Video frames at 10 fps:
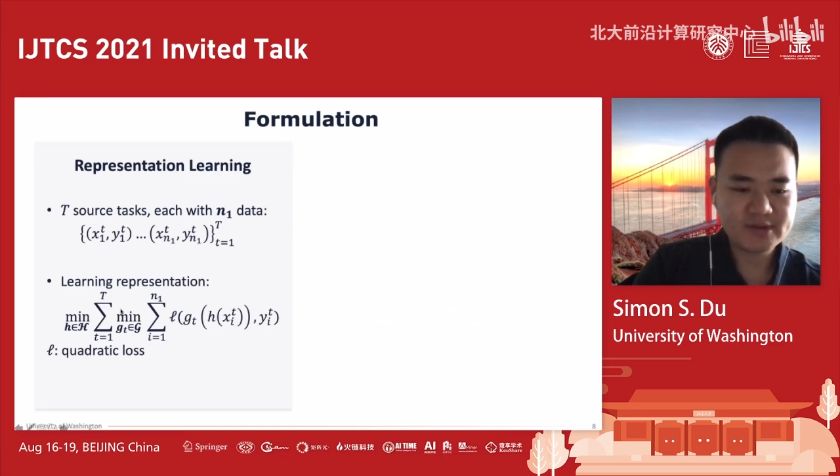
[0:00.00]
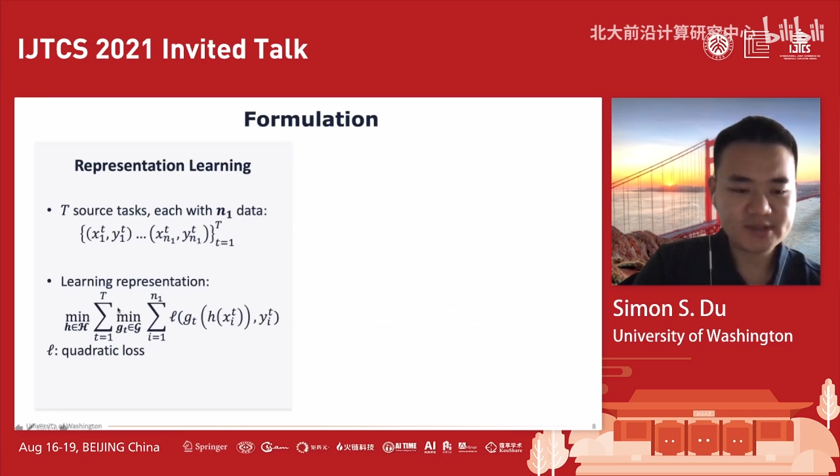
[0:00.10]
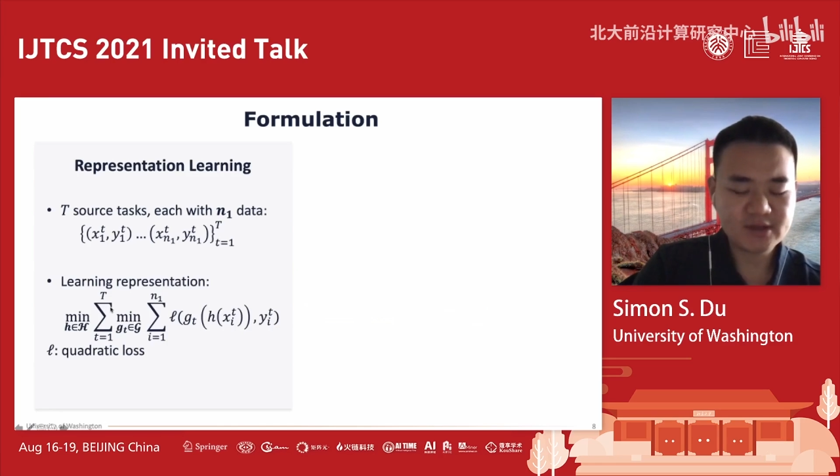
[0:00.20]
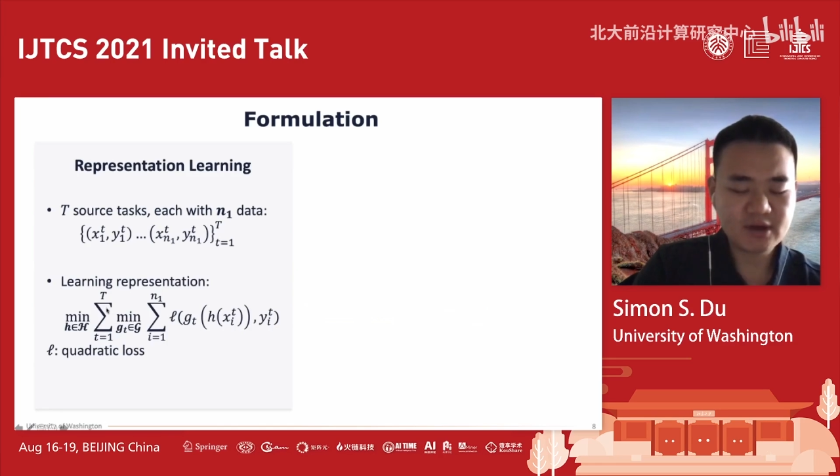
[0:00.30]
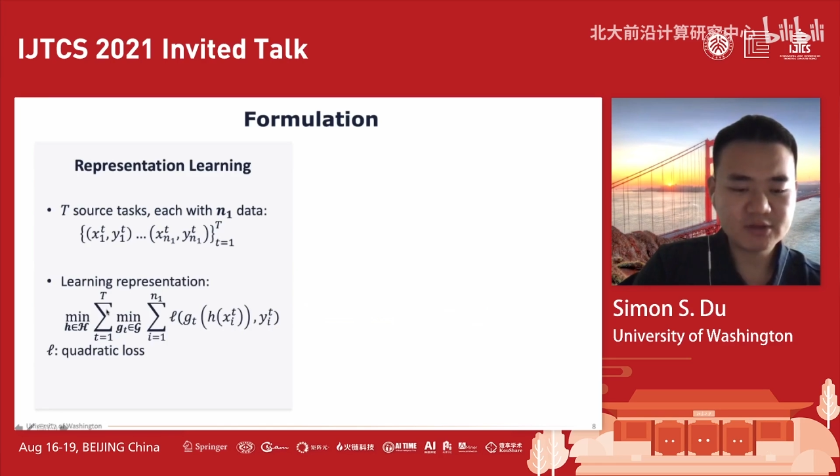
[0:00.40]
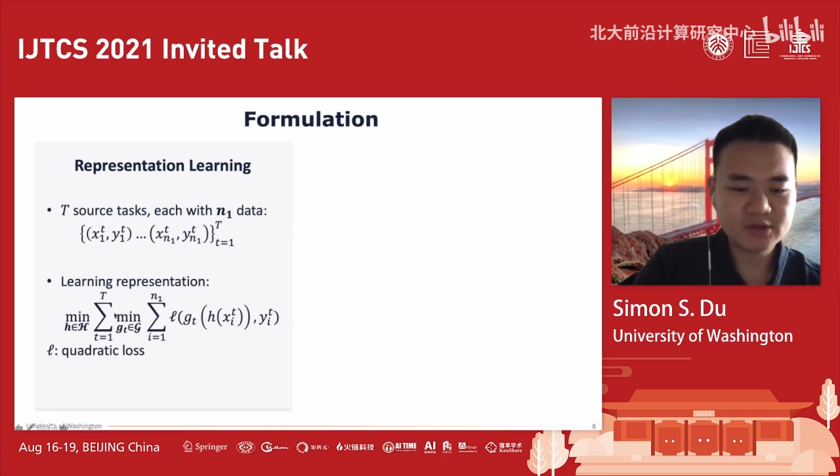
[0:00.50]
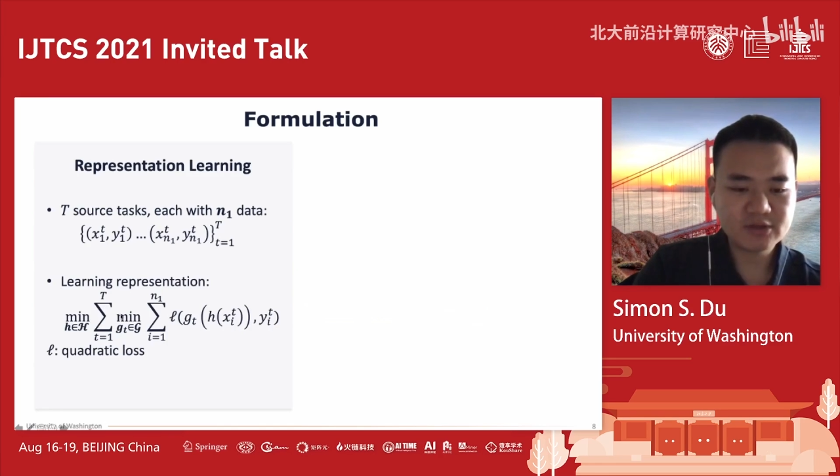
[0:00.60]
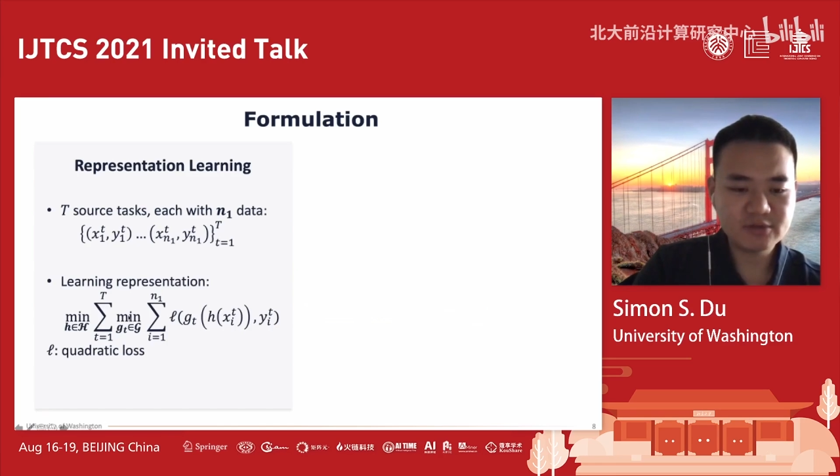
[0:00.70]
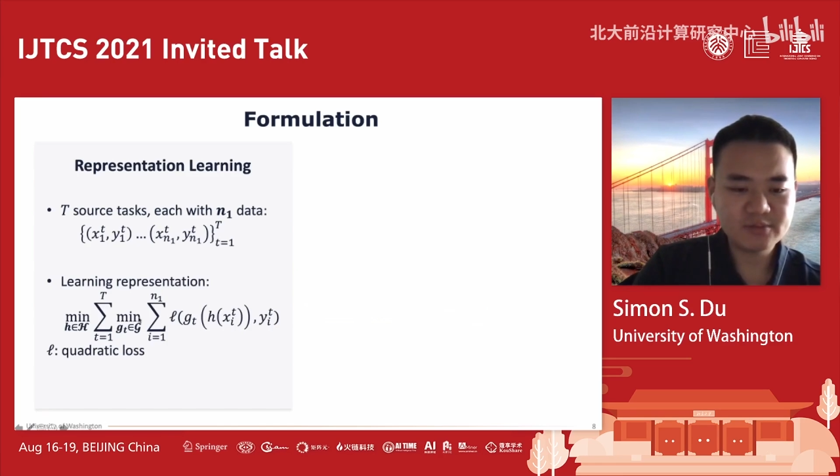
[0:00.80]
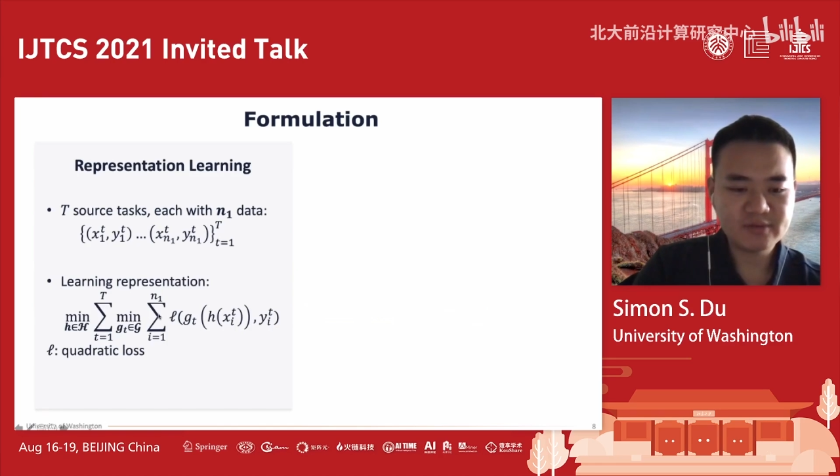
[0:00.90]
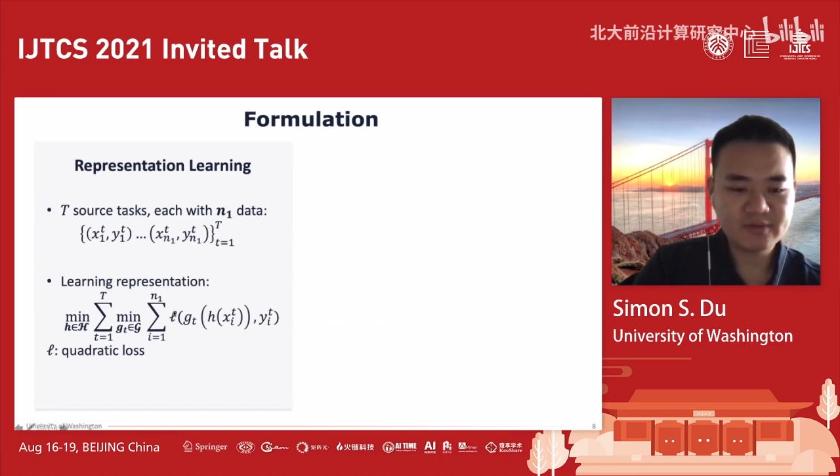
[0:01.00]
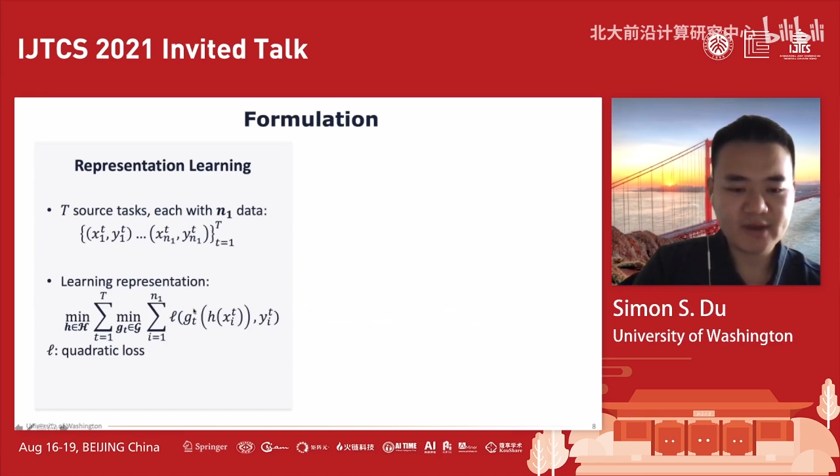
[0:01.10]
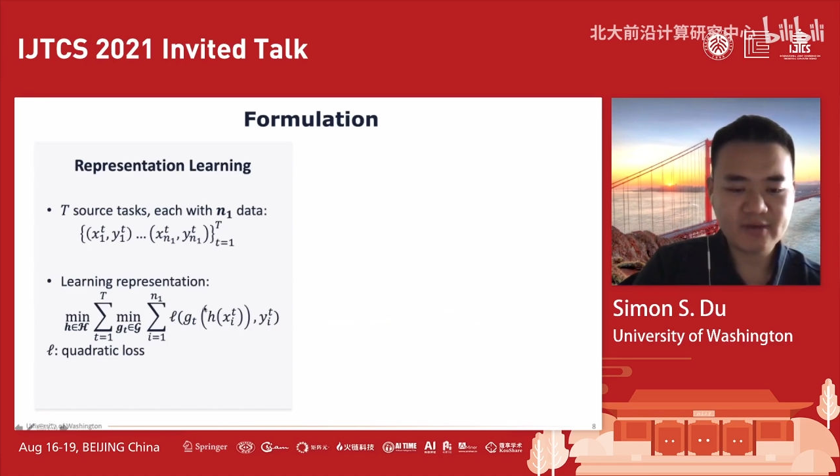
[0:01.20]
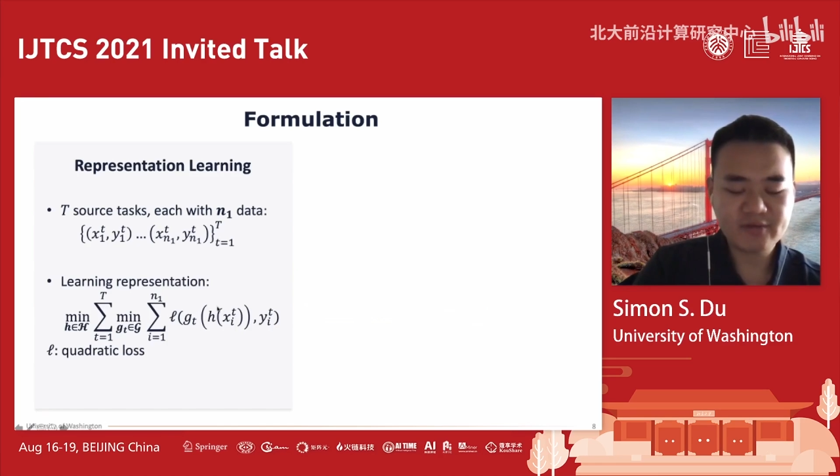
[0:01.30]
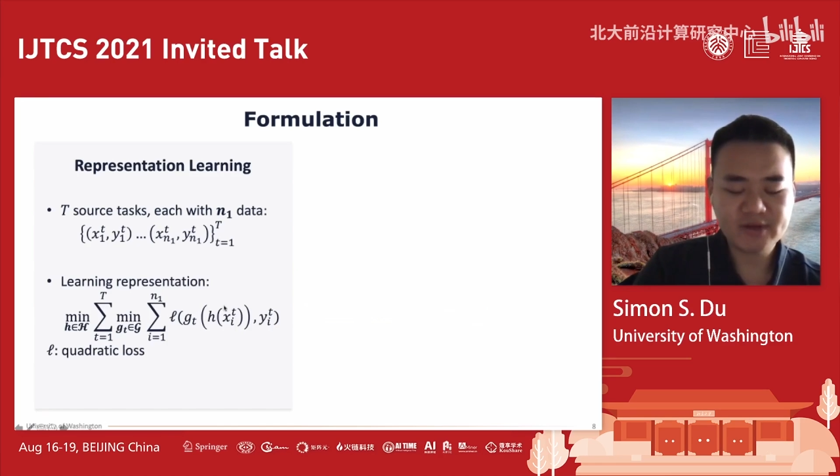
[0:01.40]
this outer loop, we
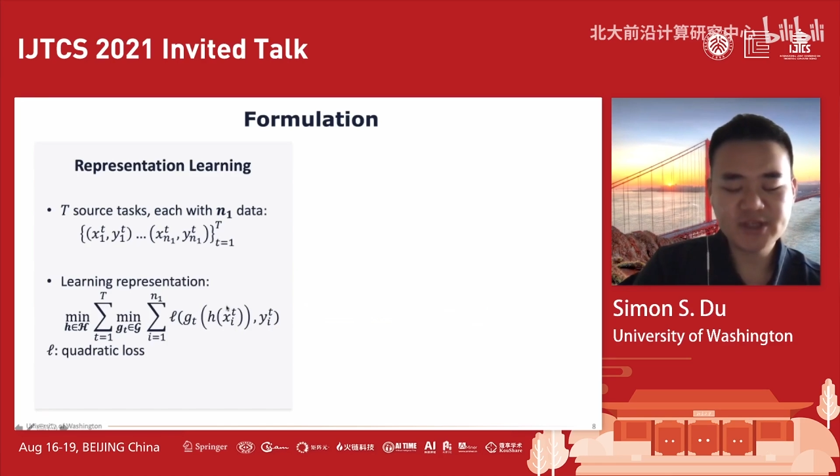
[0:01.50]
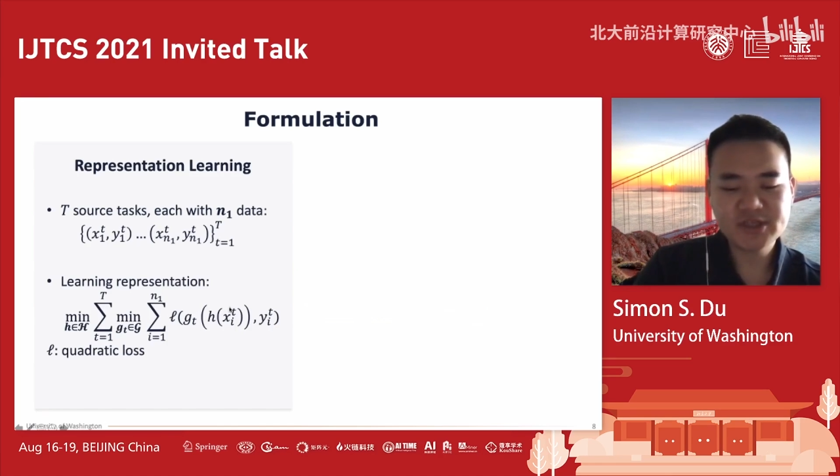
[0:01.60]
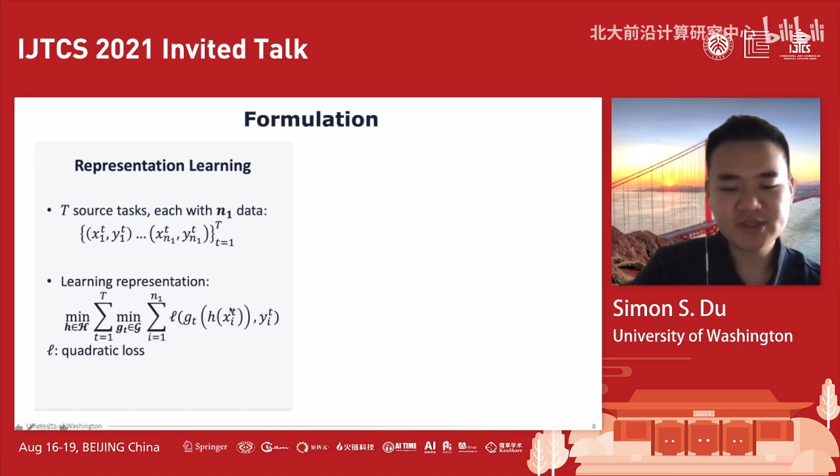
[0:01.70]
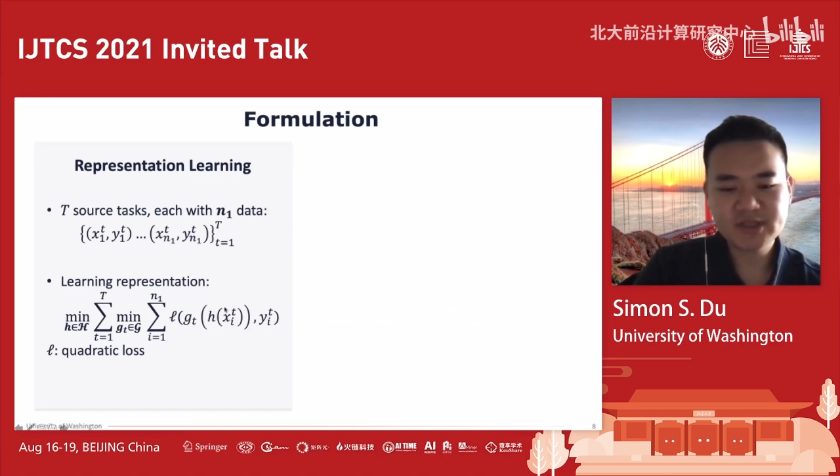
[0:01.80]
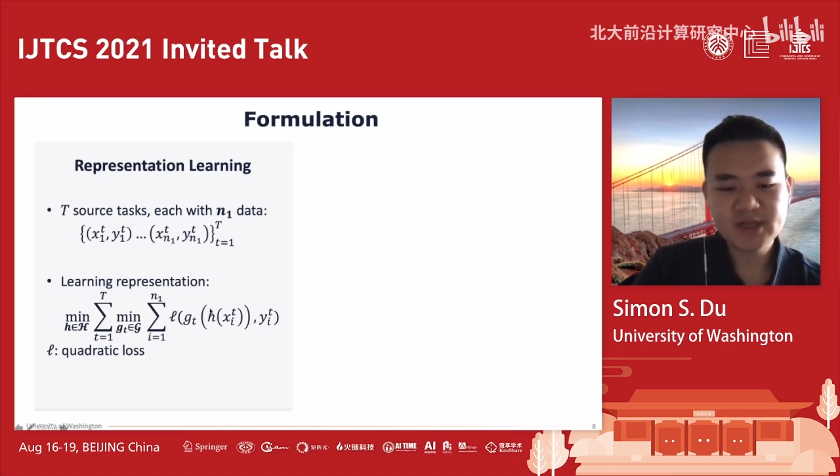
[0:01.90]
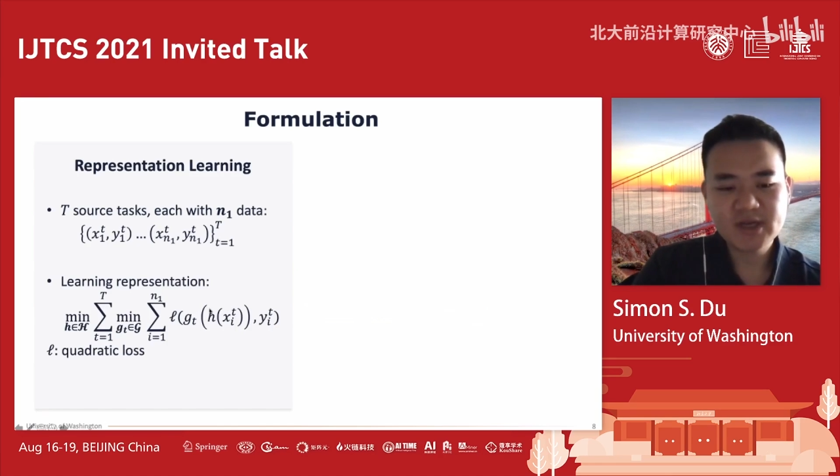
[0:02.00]
have for each